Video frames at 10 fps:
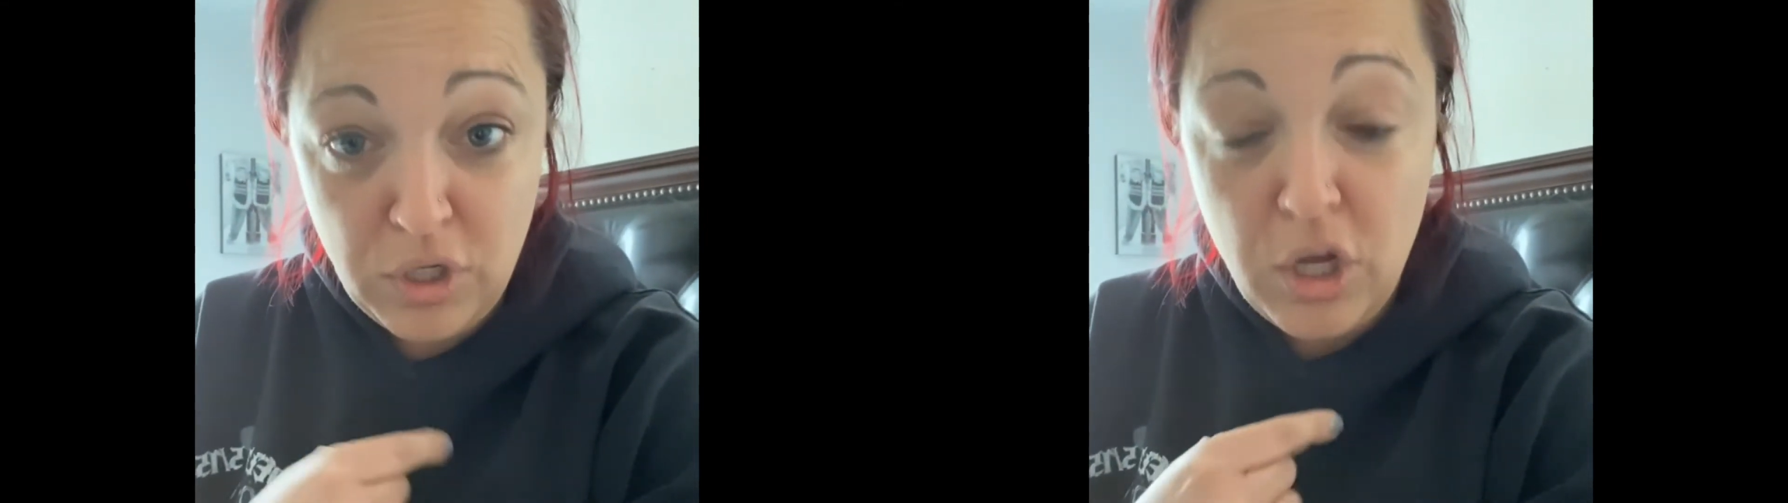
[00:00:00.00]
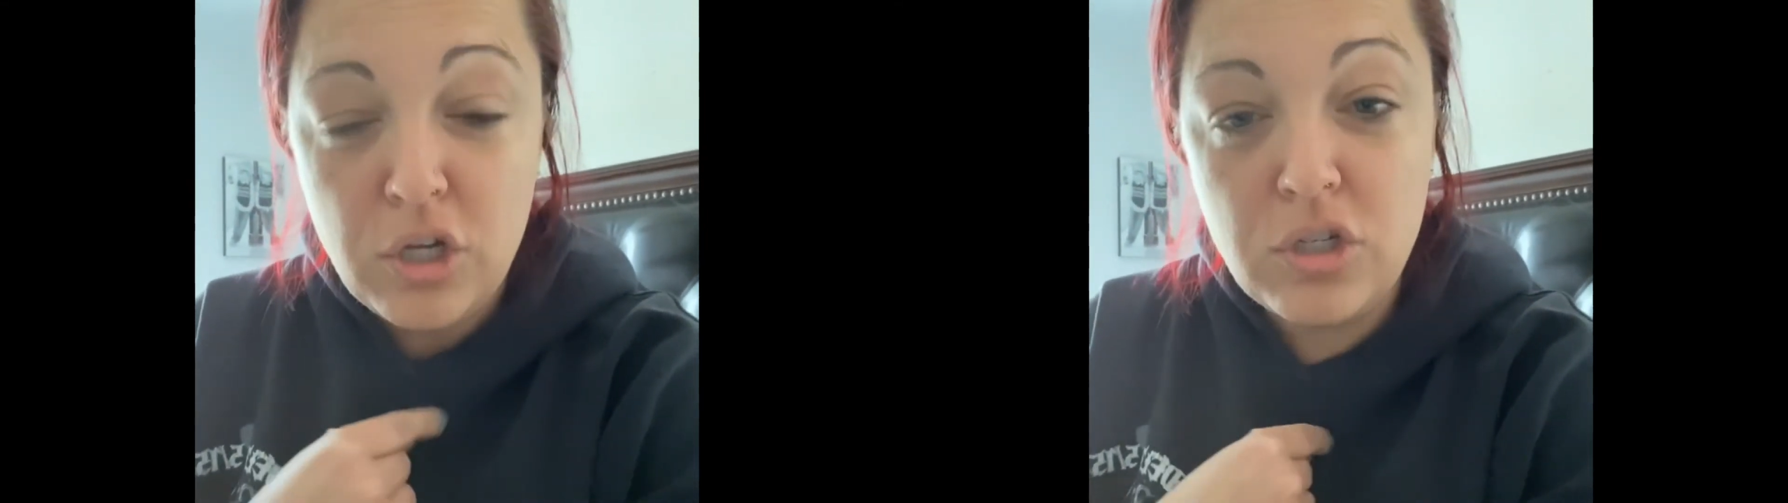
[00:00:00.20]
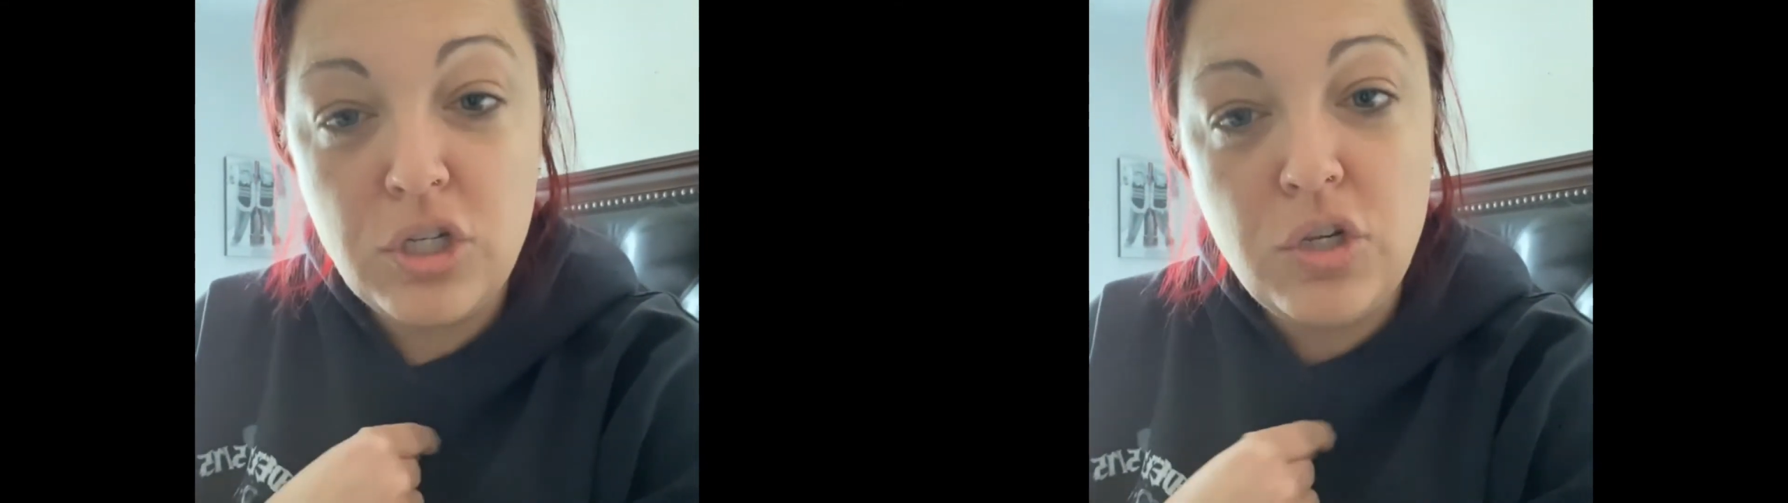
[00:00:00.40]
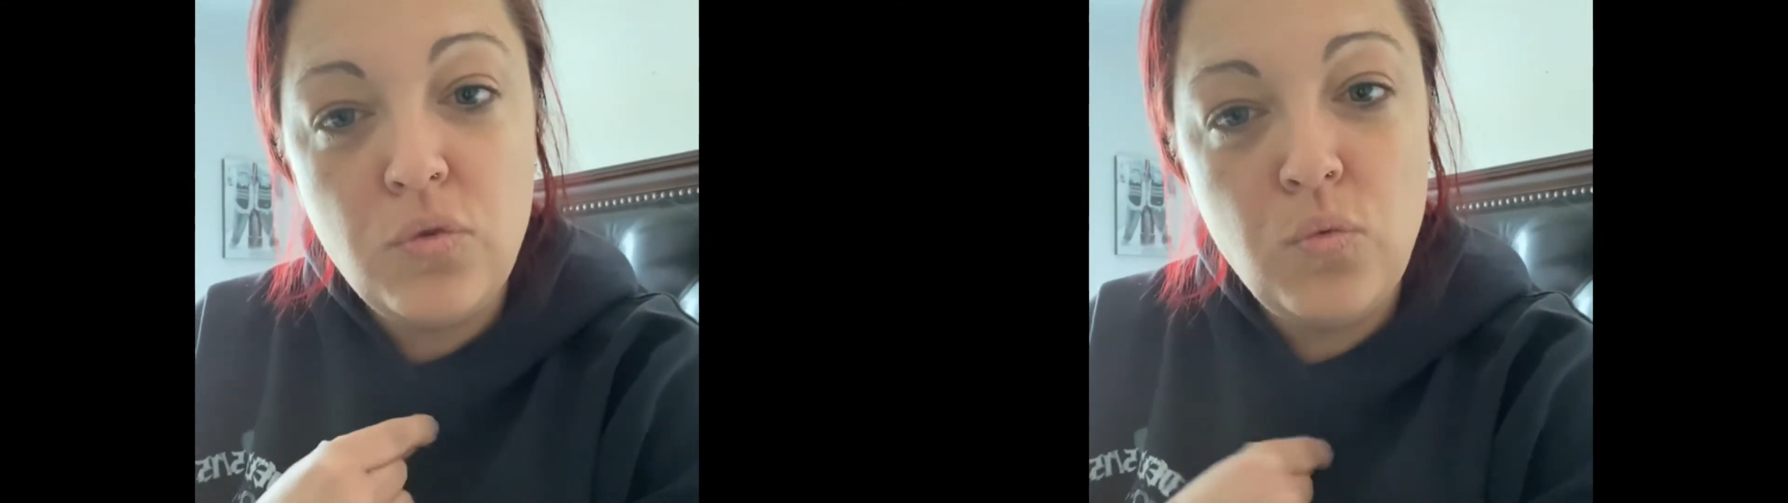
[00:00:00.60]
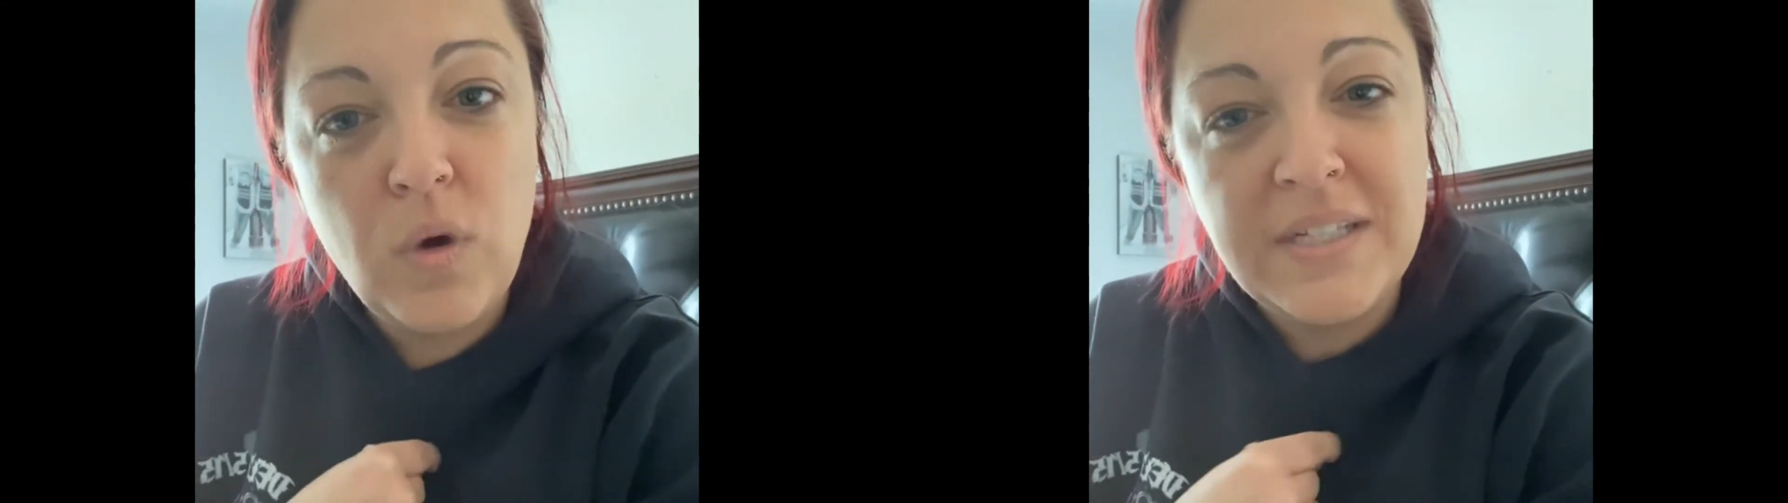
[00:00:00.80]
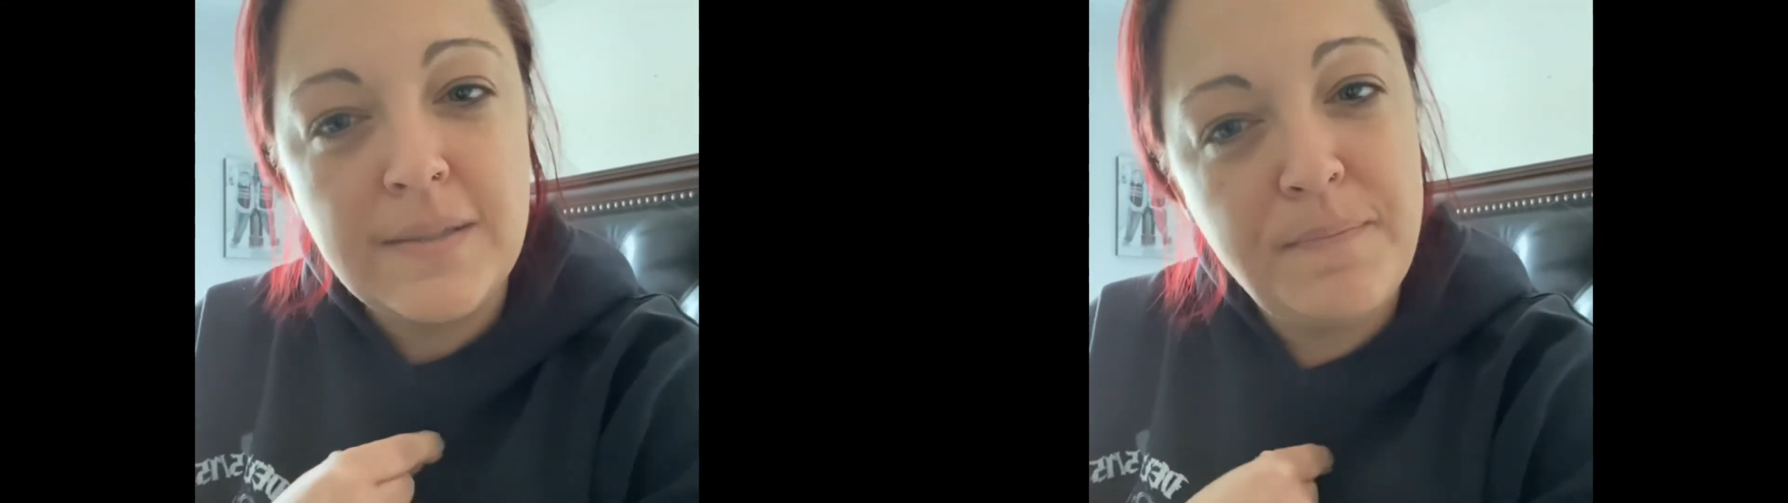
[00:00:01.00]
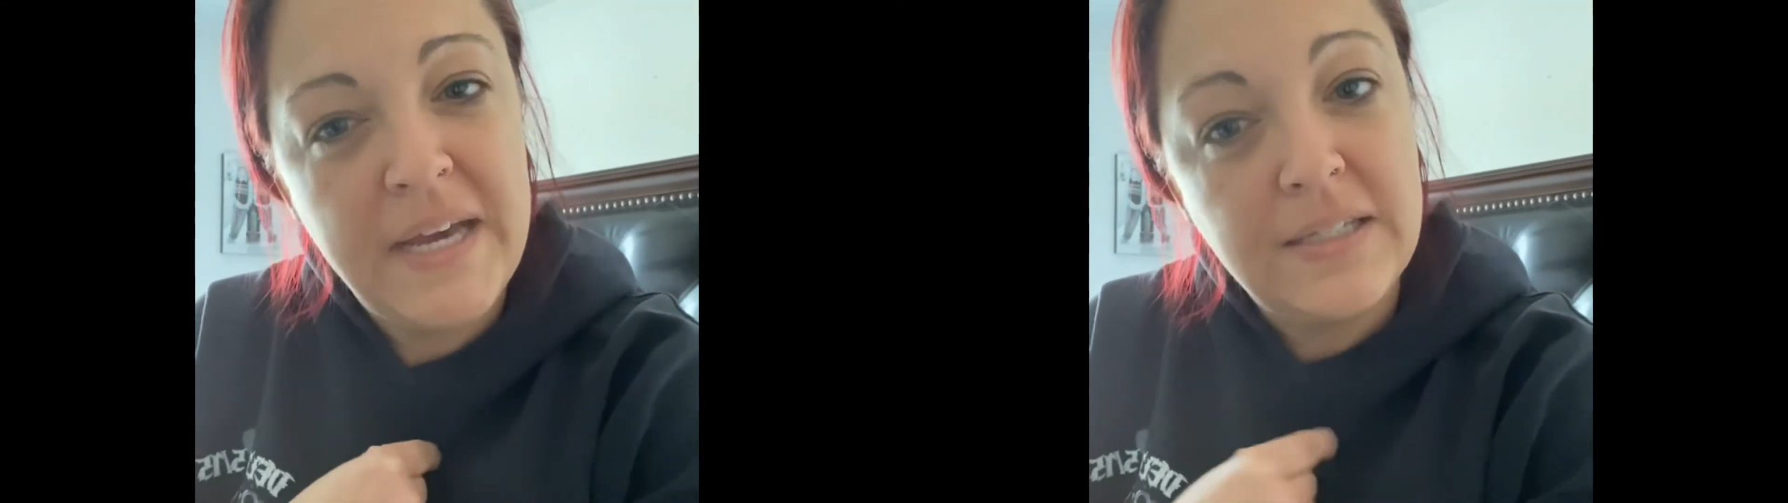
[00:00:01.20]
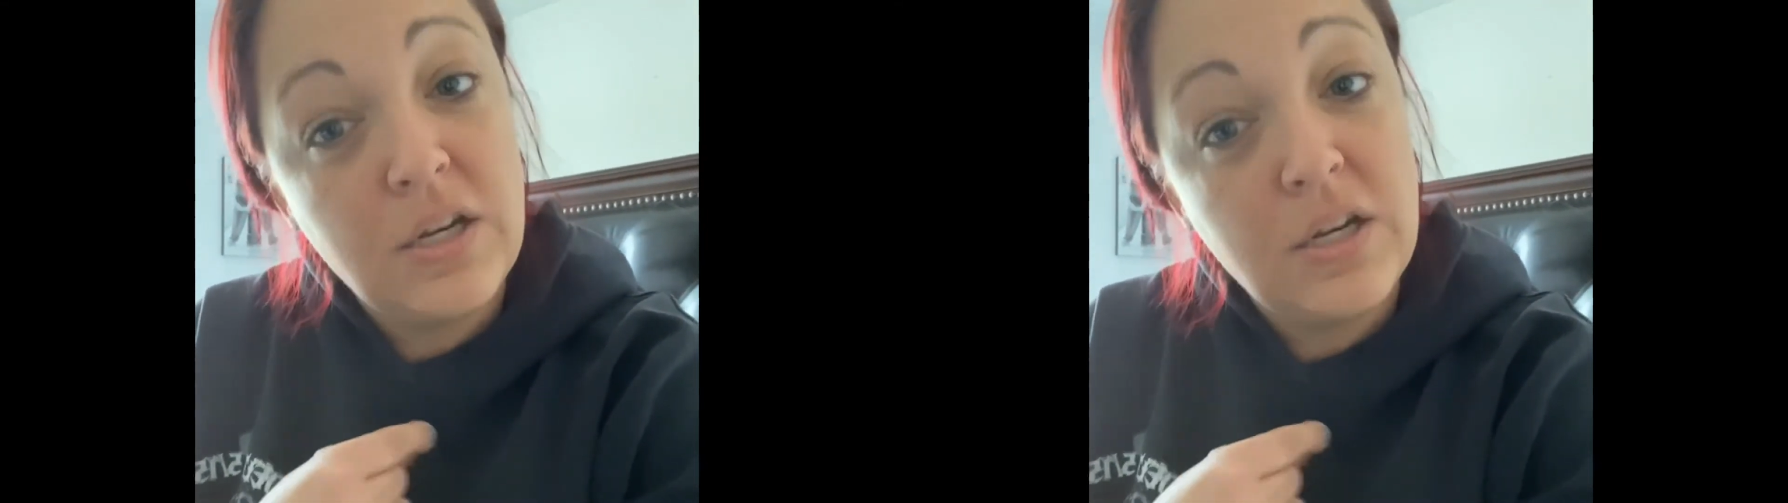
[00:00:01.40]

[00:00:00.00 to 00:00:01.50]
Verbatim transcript: to do what's best